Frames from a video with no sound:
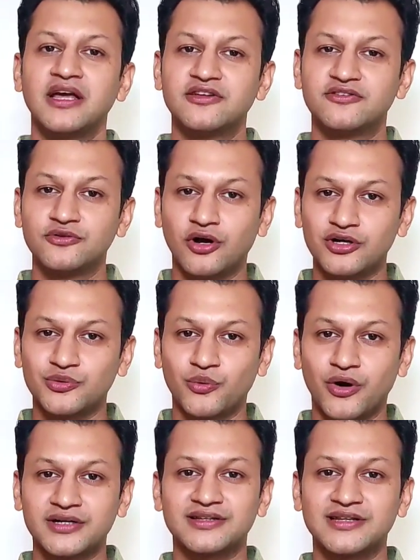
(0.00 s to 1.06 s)
is not
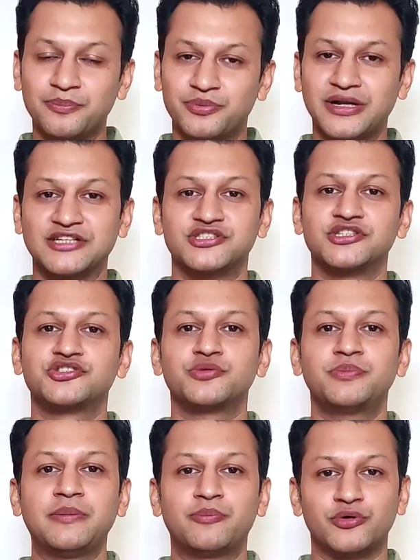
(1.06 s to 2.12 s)
what the pressure
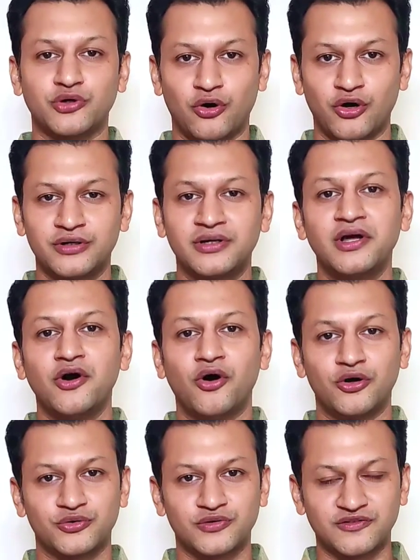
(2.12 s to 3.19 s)
should be put
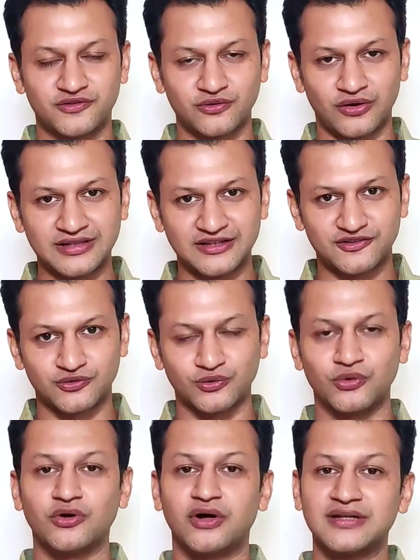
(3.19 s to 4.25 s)
onto this on that soul,